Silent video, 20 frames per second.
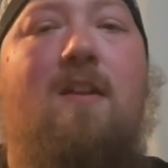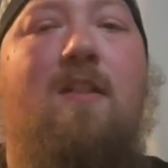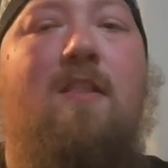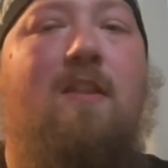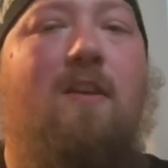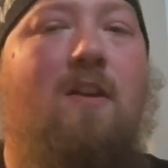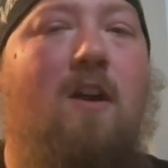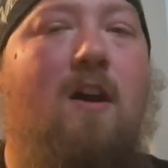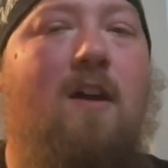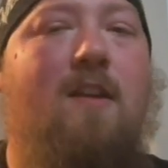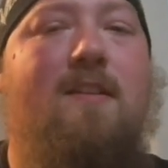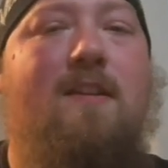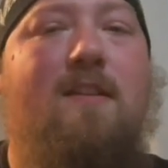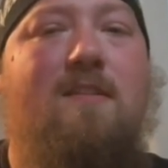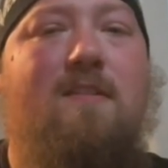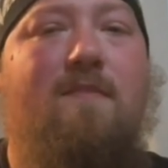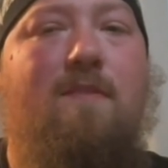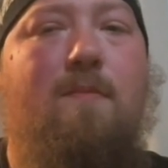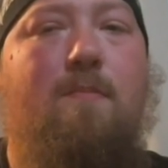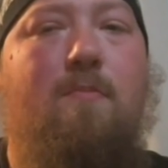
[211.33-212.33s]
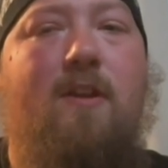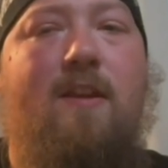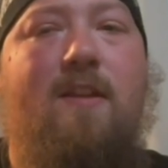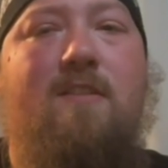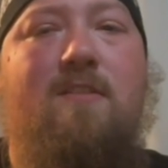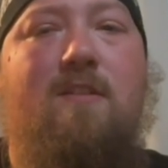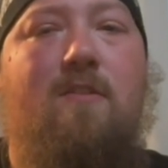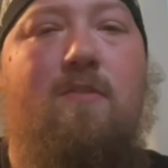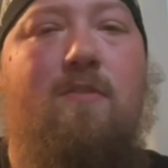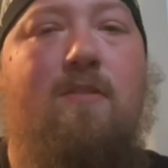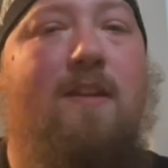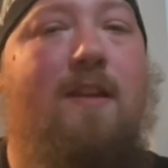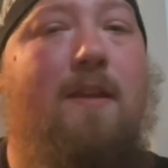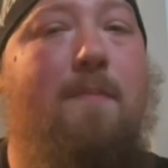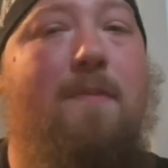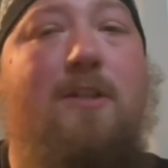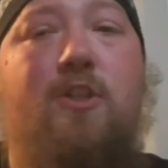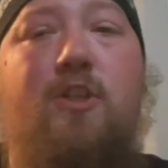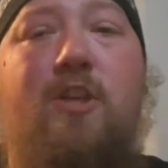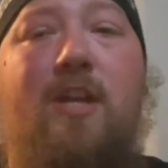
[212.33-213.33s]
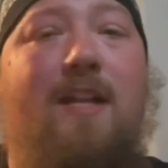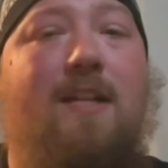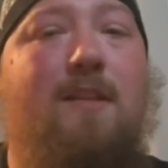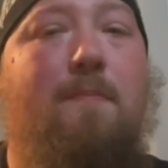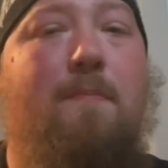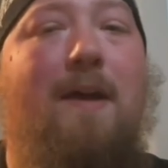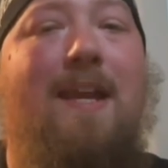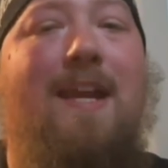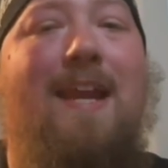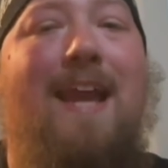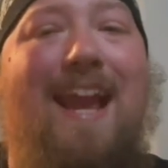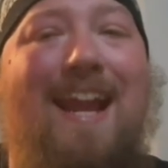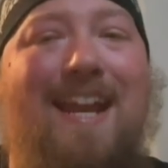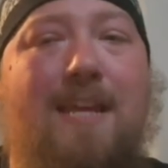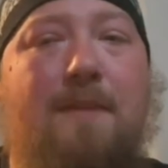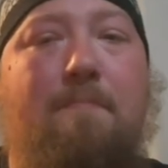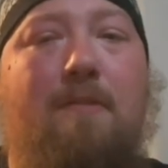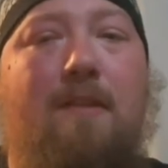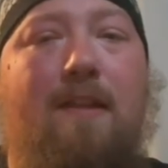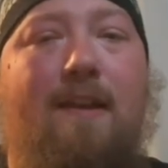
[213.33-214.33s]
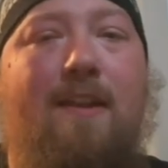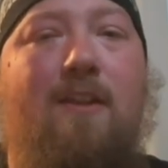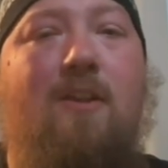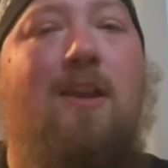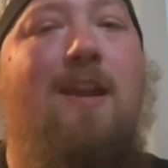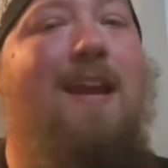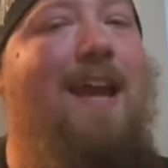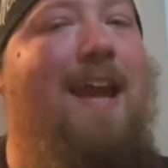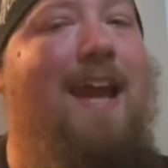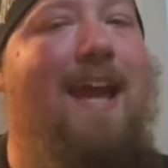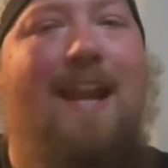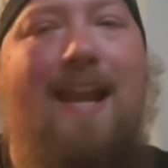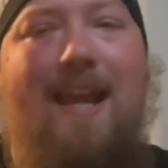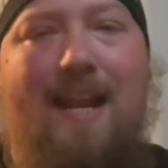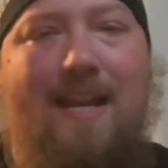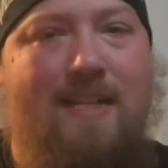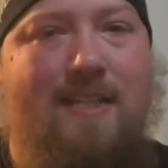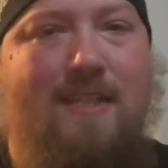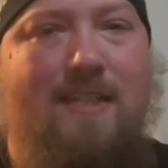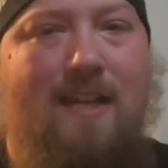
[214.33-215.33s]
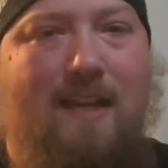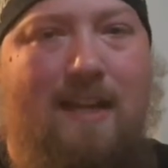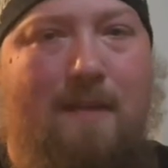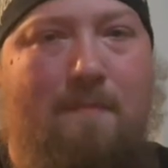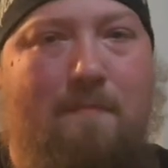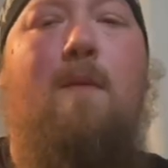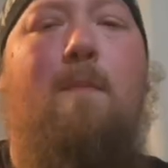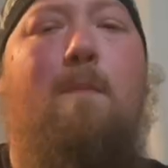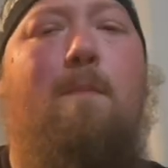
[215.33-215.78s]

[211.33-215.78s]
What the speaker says: The contents of the break zone can be checked by any player at any time.